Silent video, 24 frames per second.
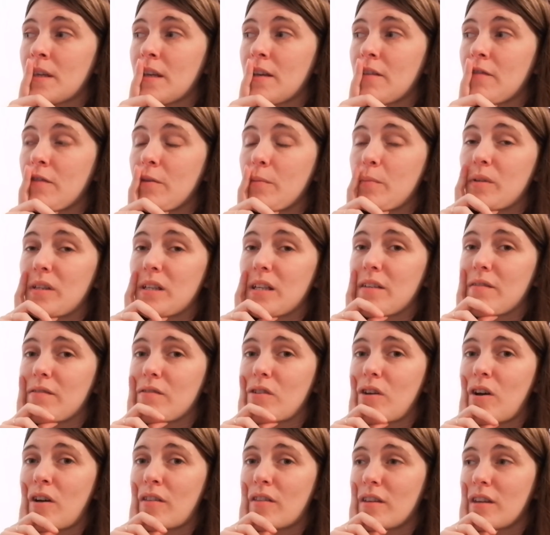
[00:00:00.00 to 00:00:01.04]
if you believe
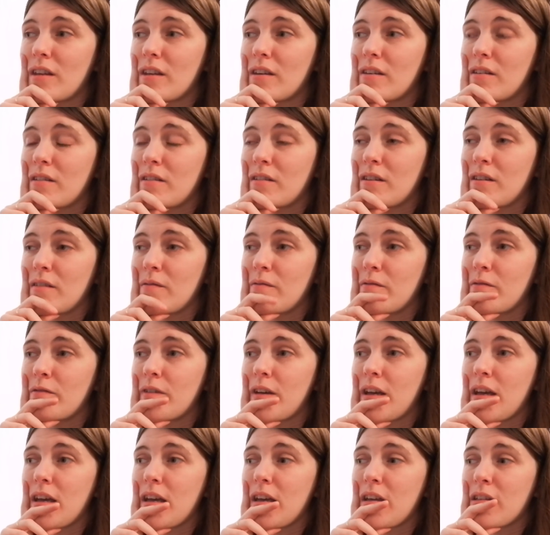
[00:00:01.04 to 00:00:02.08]
nothing in
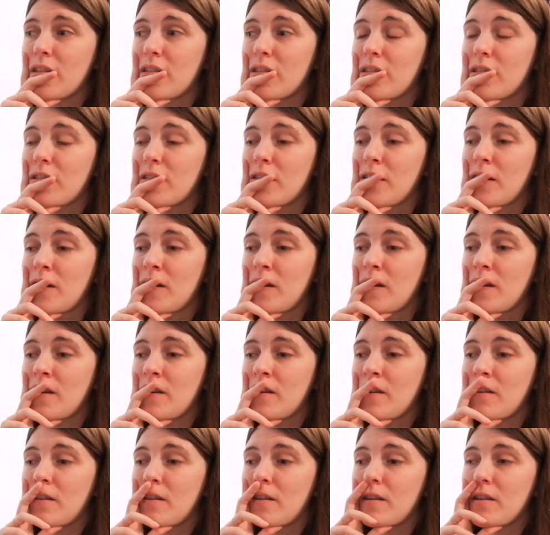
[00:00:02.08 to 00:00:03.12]
faith,
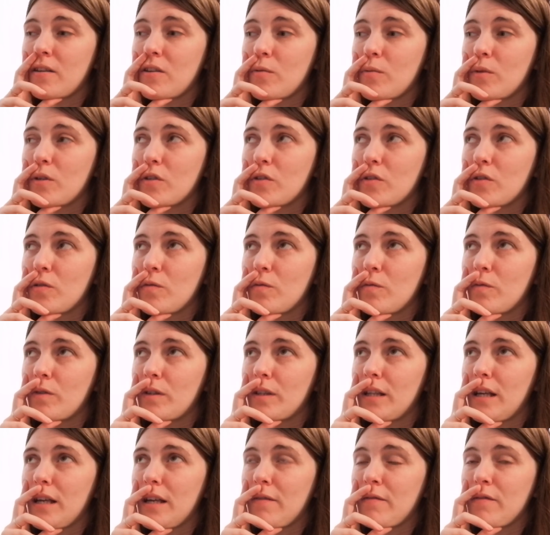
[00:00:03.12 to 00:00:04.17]
then you are doomed for
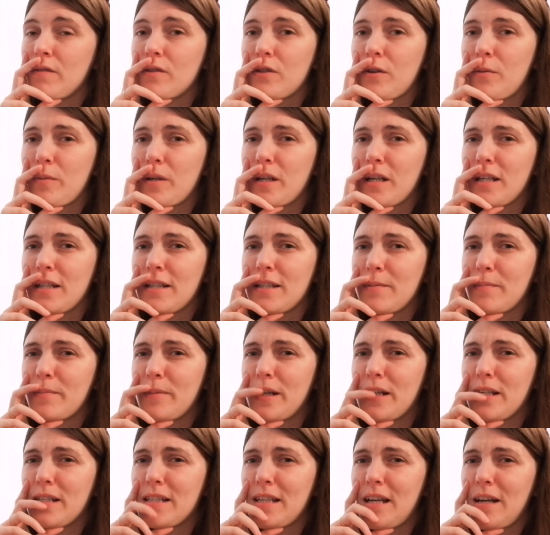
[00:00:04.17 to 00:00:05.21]
life and dominated
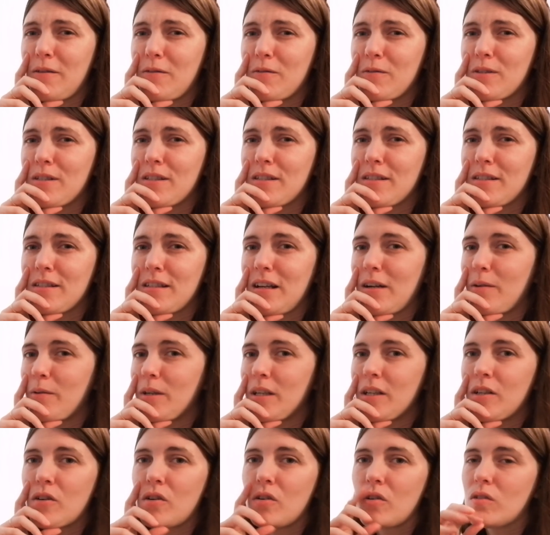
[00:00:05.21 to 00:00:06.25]
by doubt. Is that how
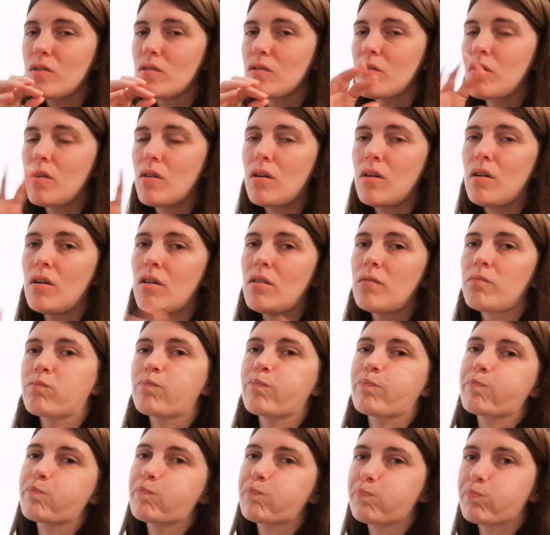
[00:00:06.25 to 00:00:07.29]
it goes? Oh,
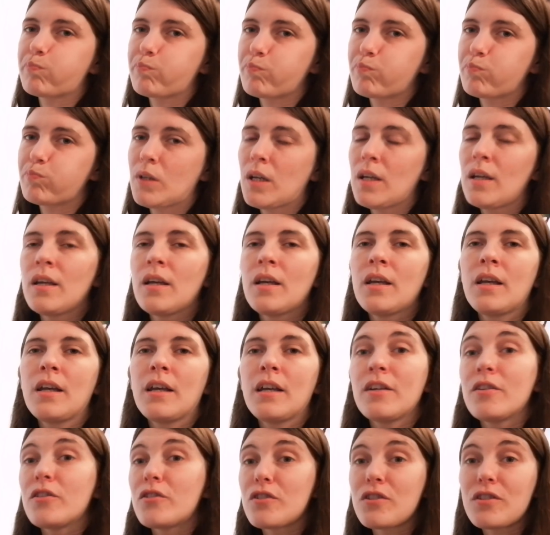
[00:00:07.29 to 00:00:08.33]

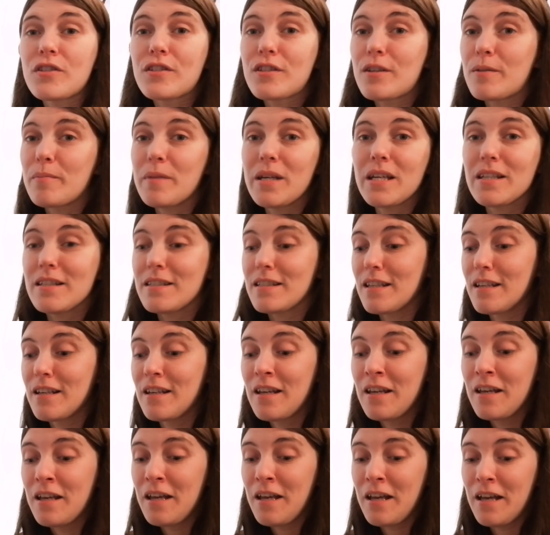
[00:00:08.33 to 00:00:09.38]
just
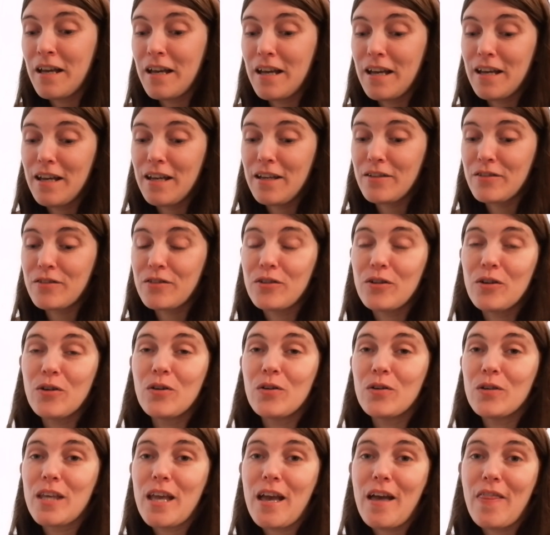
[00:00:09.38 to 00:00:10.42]
amazing.
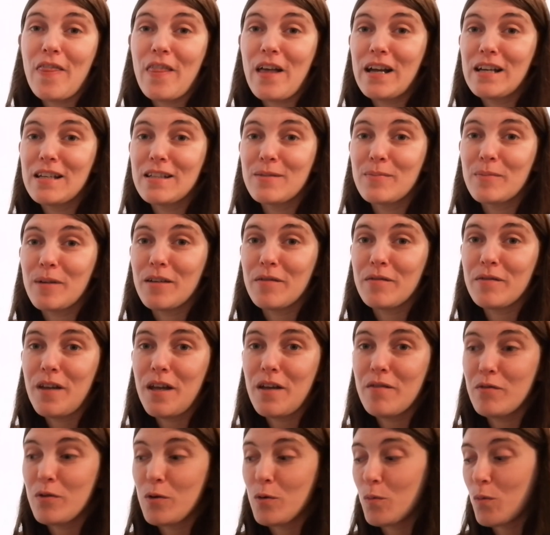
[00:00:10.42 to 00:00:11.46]
So yeah, that is my
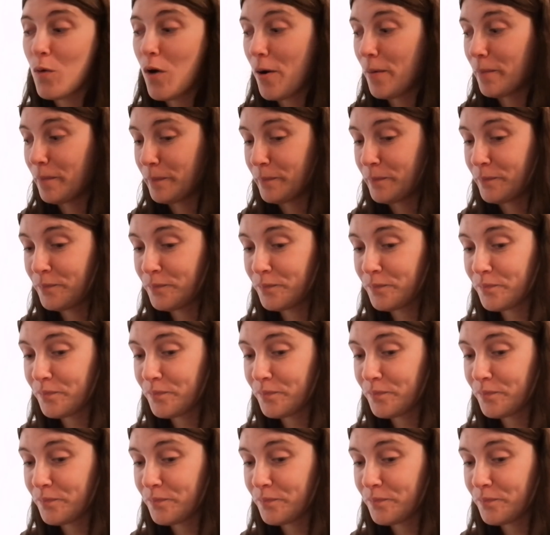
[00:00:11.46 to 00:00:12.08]
favourite one.